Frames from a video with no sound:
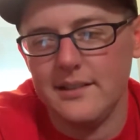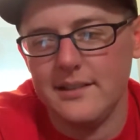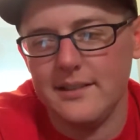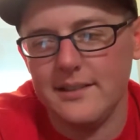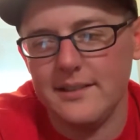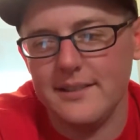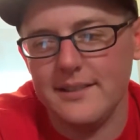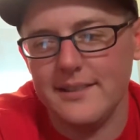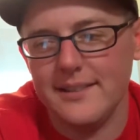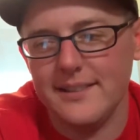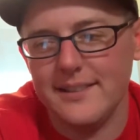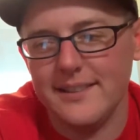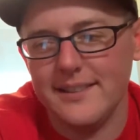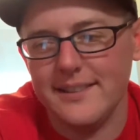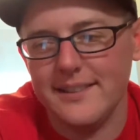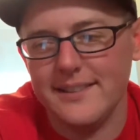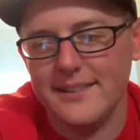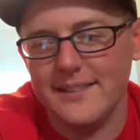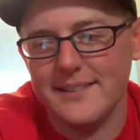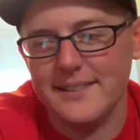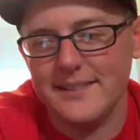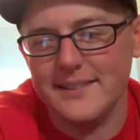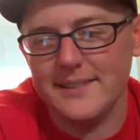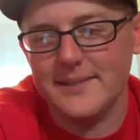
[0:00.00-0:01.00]

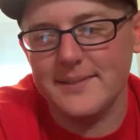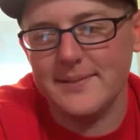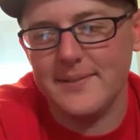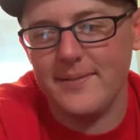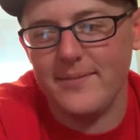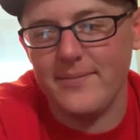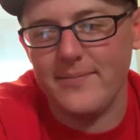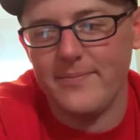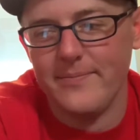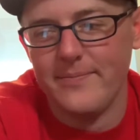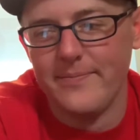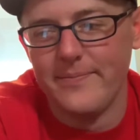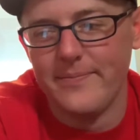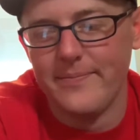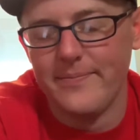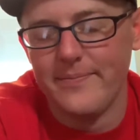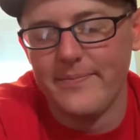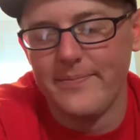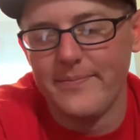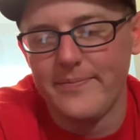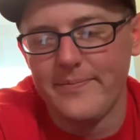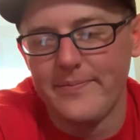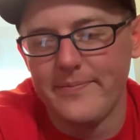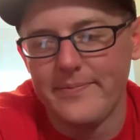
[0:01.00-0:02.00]

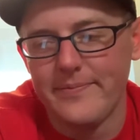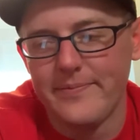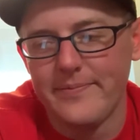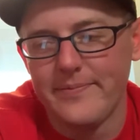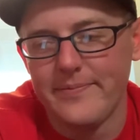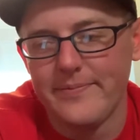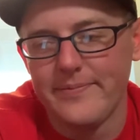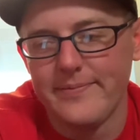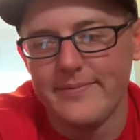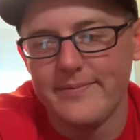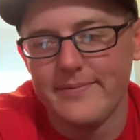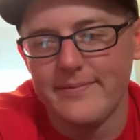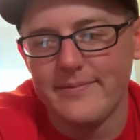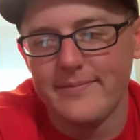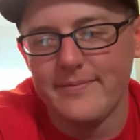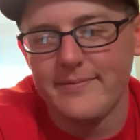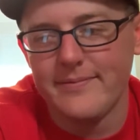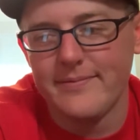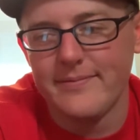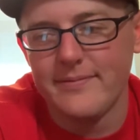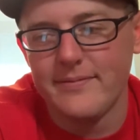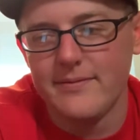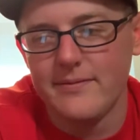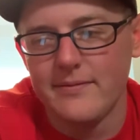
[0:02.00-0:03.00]

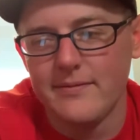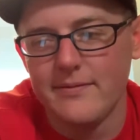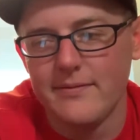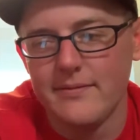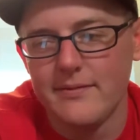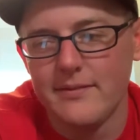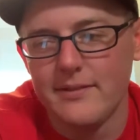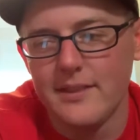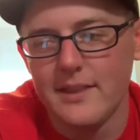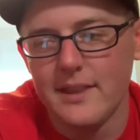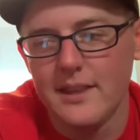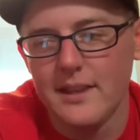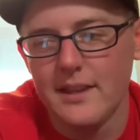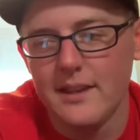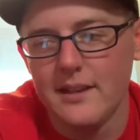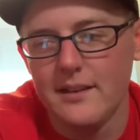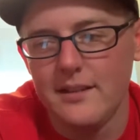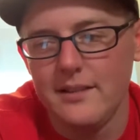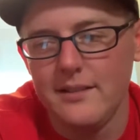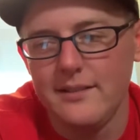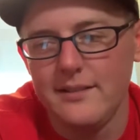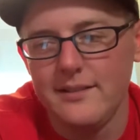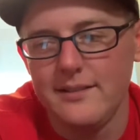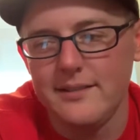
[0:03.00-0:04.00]

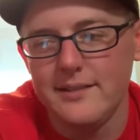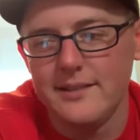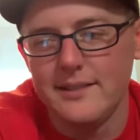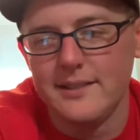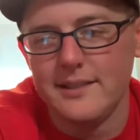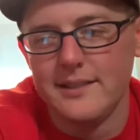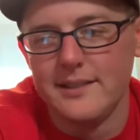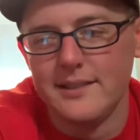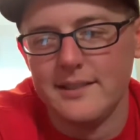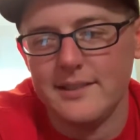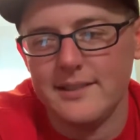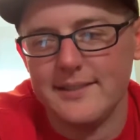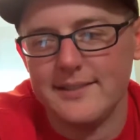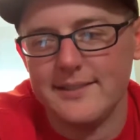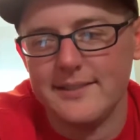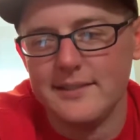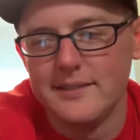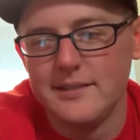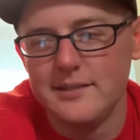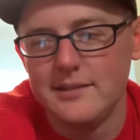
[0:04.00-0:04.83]
[no speech]